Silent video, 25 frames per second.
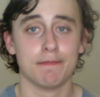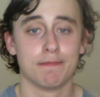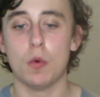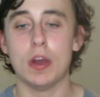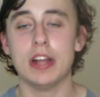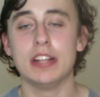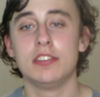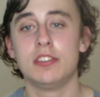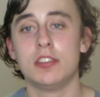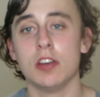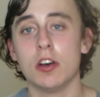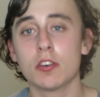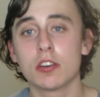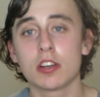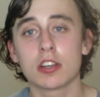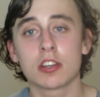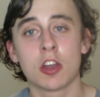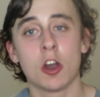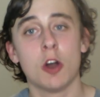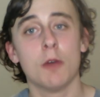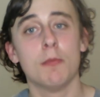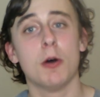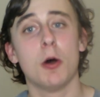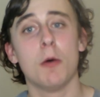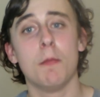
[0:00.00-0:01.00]
When Doga
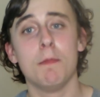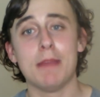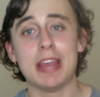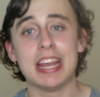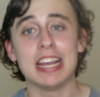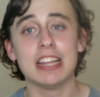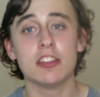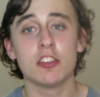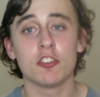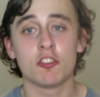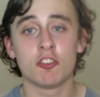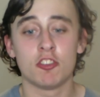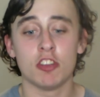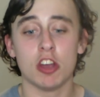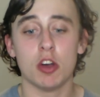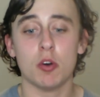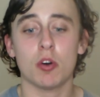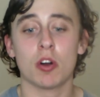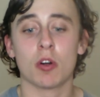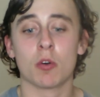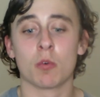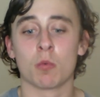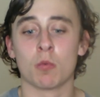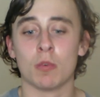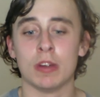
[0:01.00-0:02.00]
Kobo made the
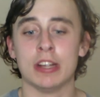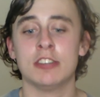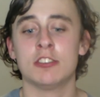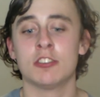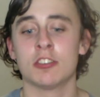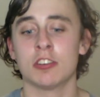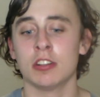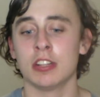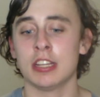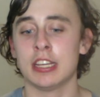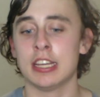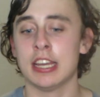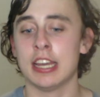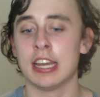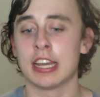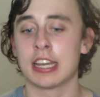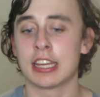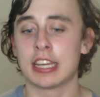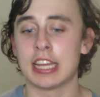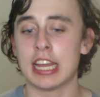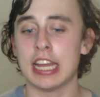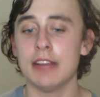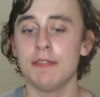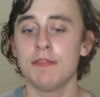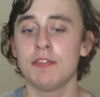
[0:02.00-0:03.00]
show originally,
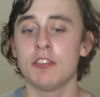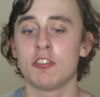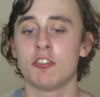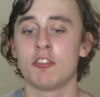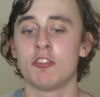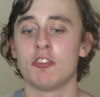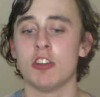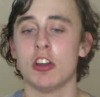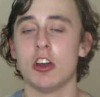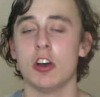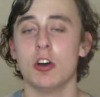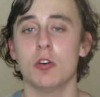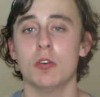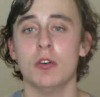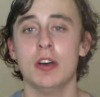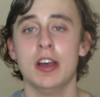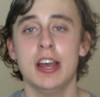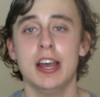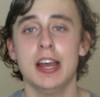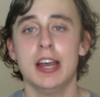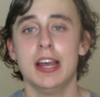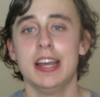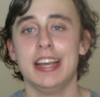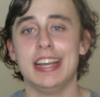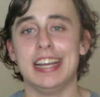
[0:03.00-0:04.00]
it gave the show
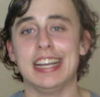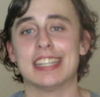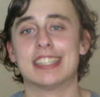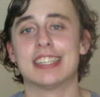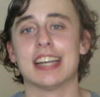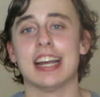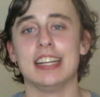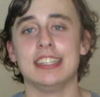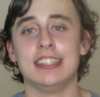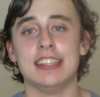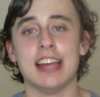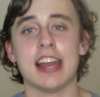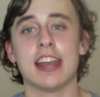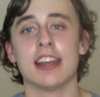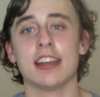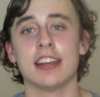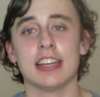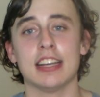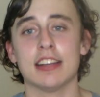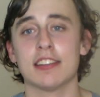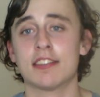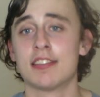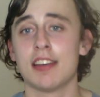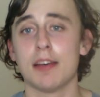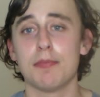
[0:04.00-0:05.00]
its
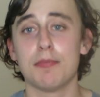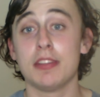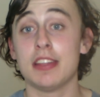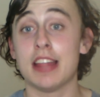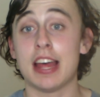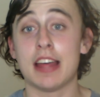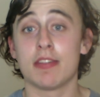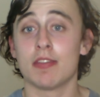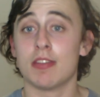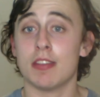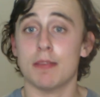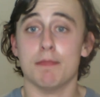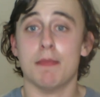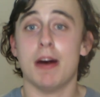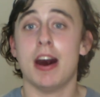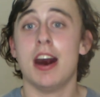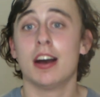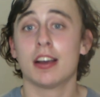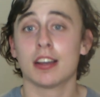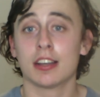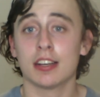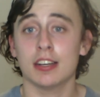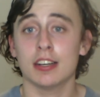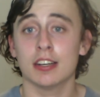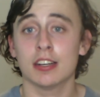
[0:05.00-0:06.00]
identity. It's something that the
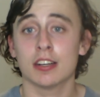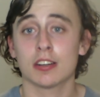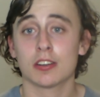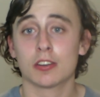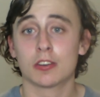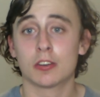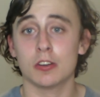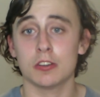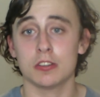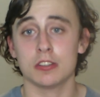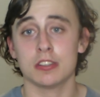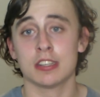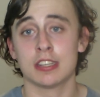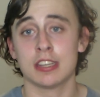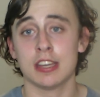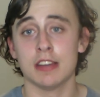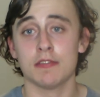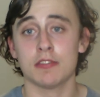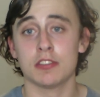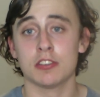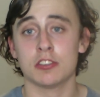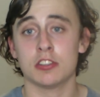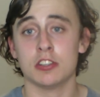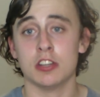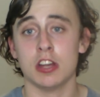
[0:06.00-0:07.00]
manga couldn't
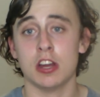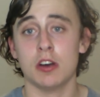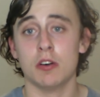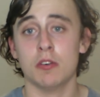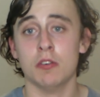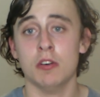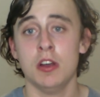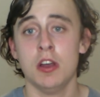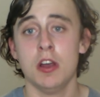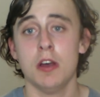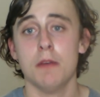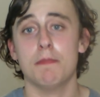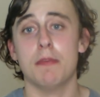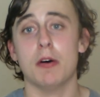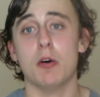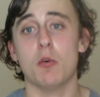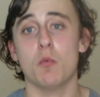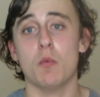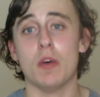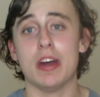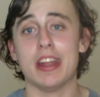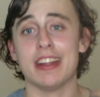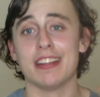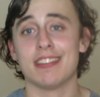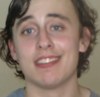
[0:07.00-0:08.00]
give the show,
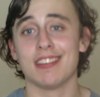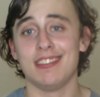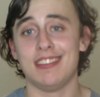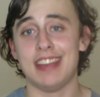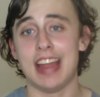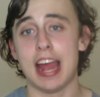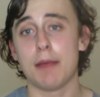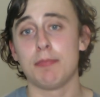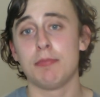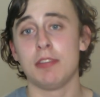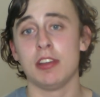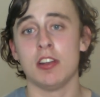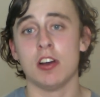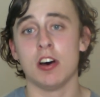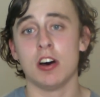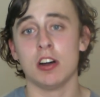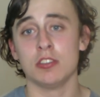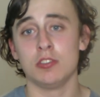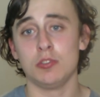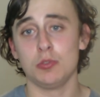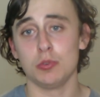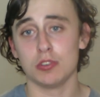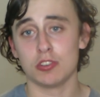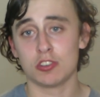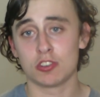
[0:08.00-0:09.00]
but when it's adapted
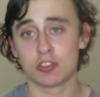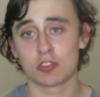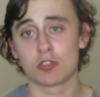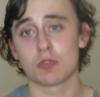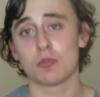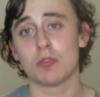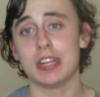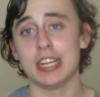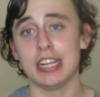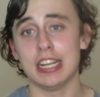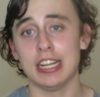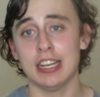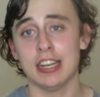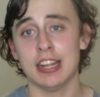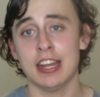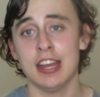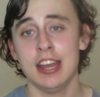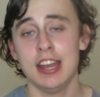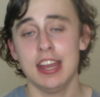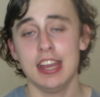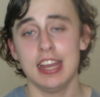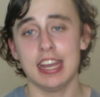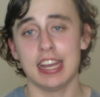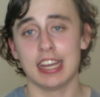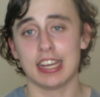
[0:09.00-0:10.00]
onto a screen,
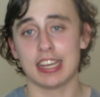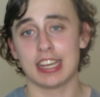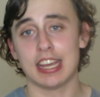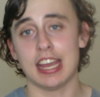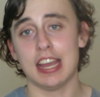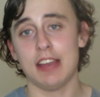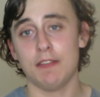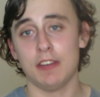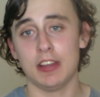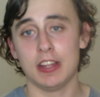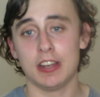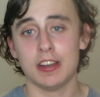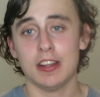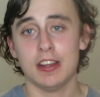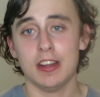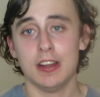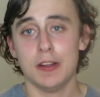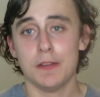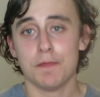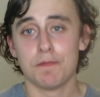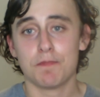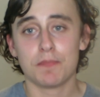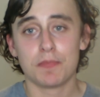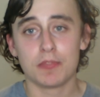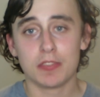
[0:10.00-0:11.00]
it gave it
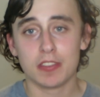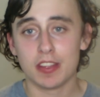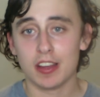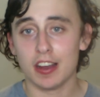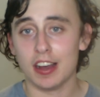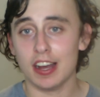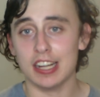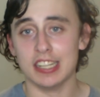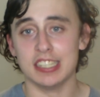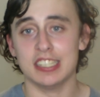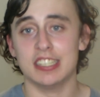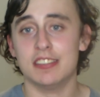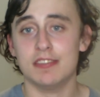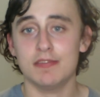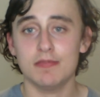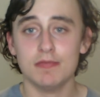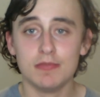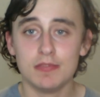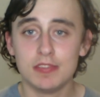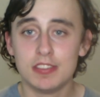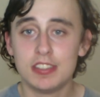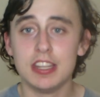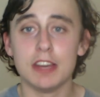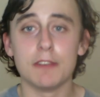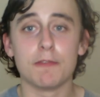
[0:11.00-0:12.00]
a
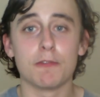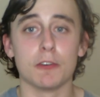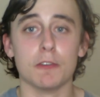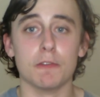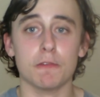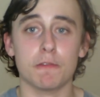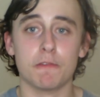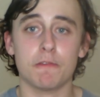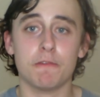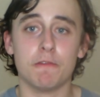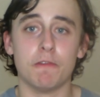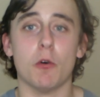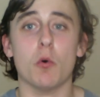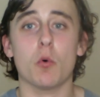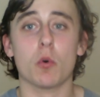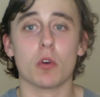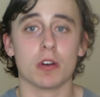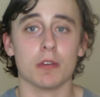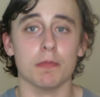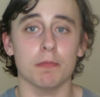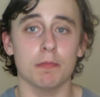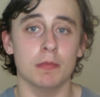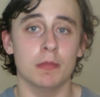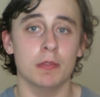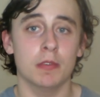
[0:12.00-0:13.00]
different
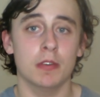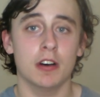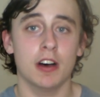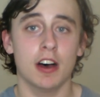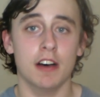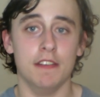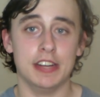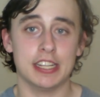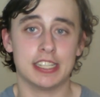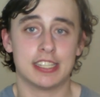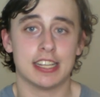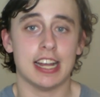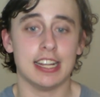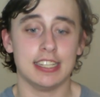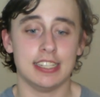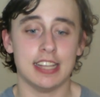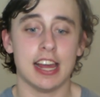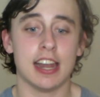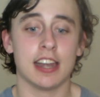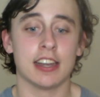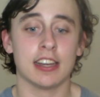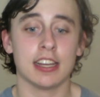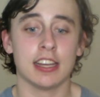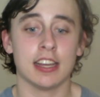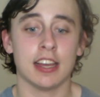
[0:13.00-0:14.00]
form of its
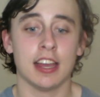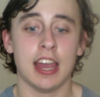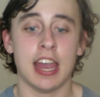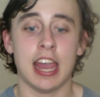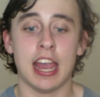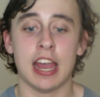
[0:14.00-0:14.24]
identity.